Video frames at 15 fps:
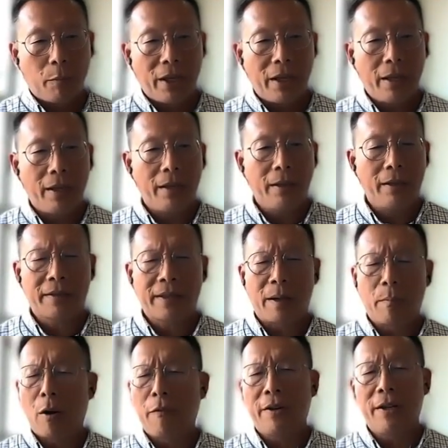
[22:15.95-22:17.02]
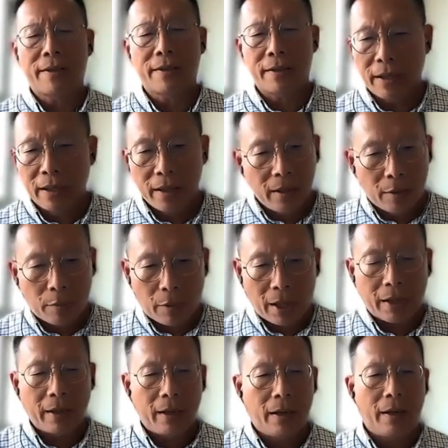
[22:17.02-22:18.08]
We, some of us,
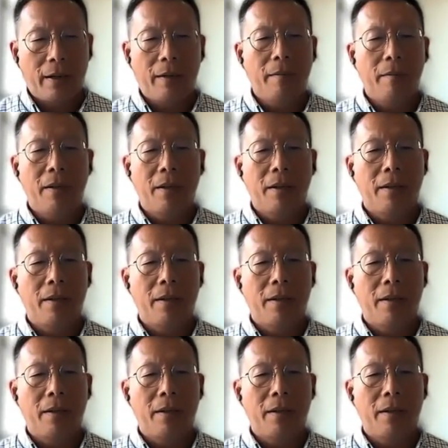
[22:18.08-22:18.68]
right, um,